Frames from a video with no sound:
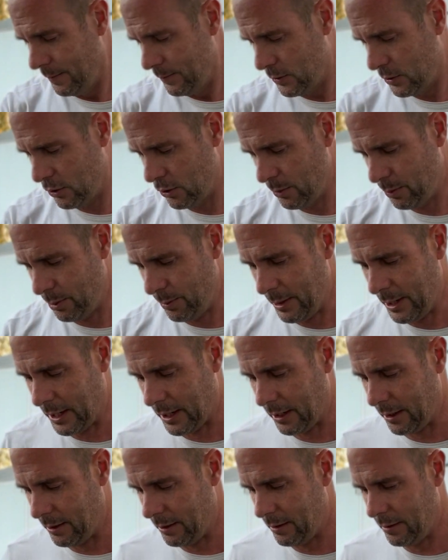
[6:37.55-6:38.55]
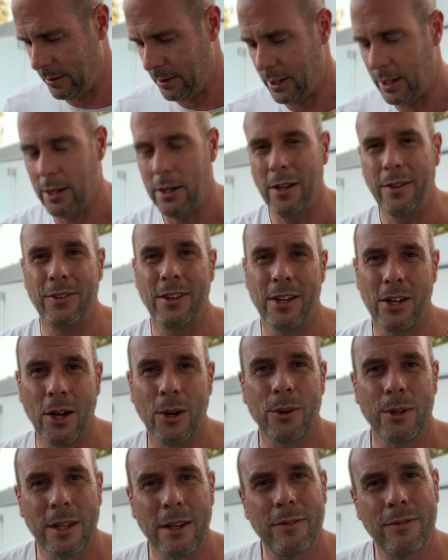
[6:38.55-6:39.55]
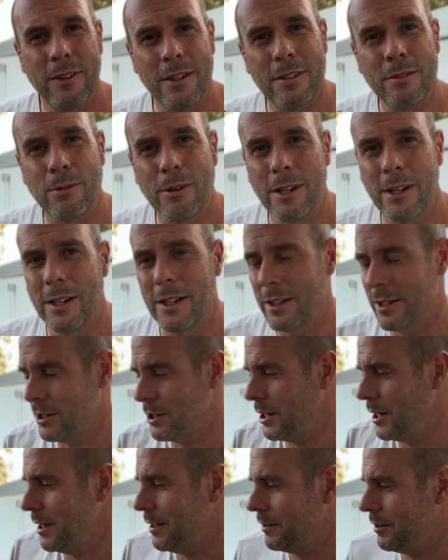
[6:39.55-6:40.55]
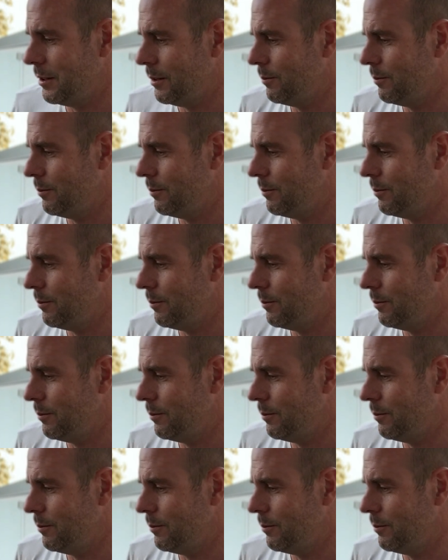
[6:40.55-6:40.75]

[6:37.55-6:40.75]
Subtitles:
supermarket thing, and I think I would give this one another chance.